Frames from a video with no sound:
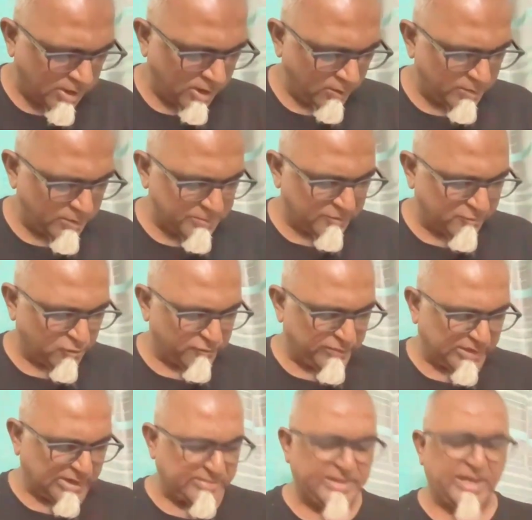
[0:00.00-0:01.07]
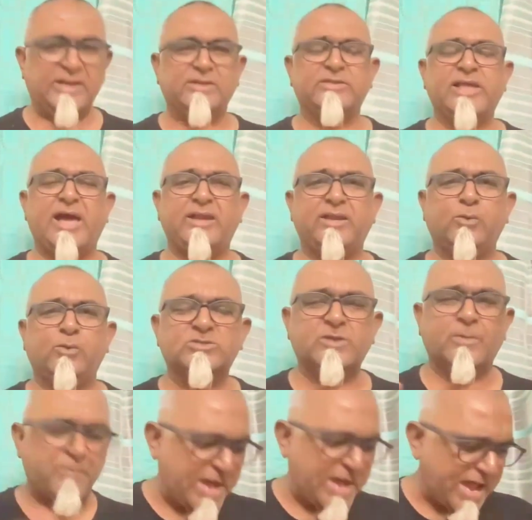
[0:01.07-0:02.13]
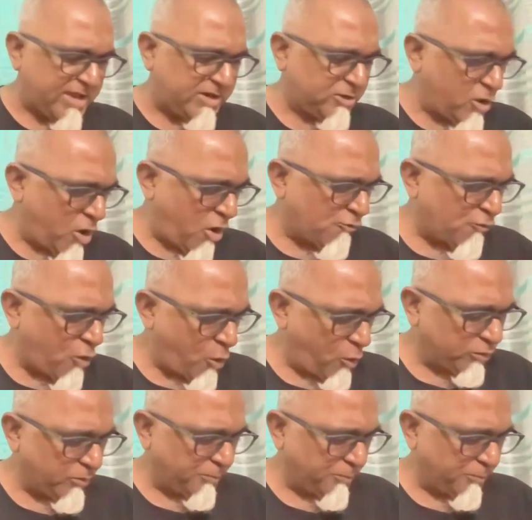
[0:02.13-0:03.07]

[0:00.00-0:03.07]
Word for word: uh, will be fulfilled. And then Daniel was a man of whole